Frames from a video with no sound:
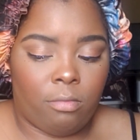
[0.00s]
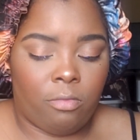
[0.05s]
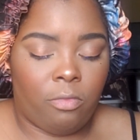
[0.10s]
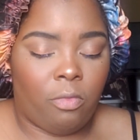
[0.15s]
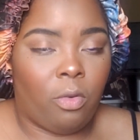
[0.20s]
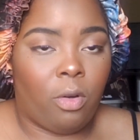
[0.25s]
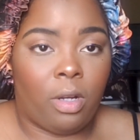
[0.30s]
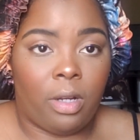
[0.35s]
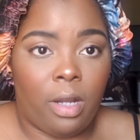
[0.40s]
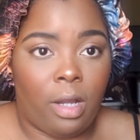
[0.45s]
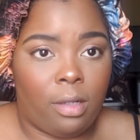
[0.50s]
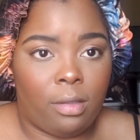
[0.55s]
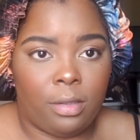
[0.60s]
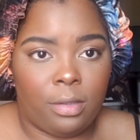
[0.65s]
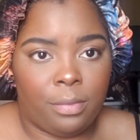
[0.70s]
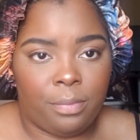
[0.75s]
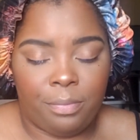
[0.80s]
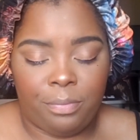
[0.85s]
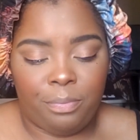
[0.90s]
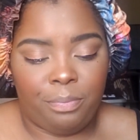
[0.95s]
for a
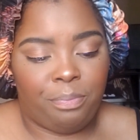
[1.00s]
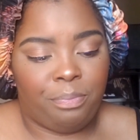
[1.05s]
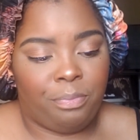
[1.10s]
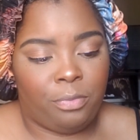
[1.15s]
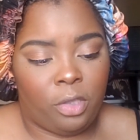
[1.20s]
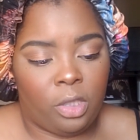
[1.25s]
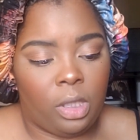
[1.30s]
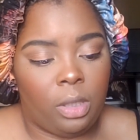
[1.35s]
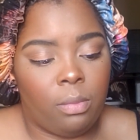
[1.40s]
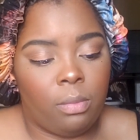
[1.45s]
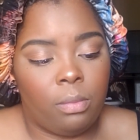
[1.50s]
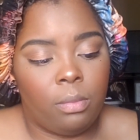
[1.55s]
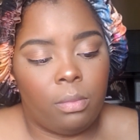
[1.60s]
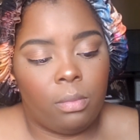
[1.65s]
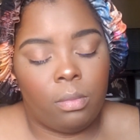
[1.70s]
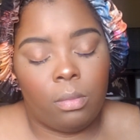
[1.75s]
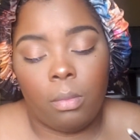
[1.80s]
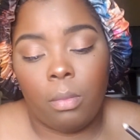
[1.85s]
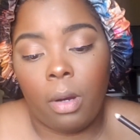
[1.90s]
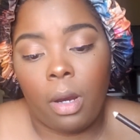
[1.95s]
dollar. Cheap
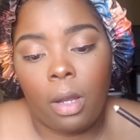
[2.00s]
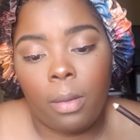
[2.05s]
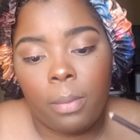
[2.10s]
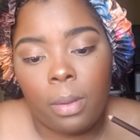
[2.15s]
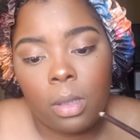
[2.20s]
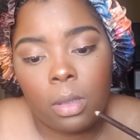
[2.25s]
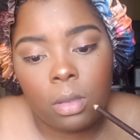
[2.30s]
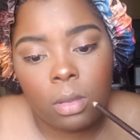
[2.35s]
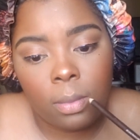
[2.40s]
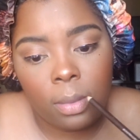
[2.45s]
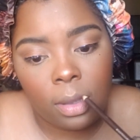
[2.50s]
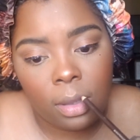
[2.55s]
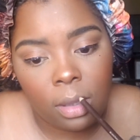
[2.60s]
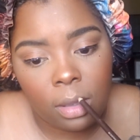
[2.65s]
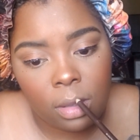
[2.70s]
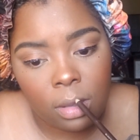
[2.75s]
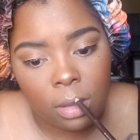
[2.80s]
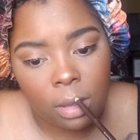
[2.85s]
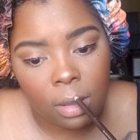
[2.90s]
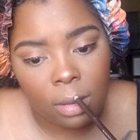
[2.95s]
brown pencil, but it
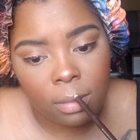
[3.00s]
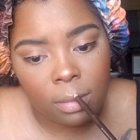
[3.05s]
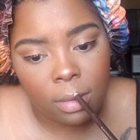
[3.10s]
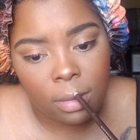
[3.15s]
gets the job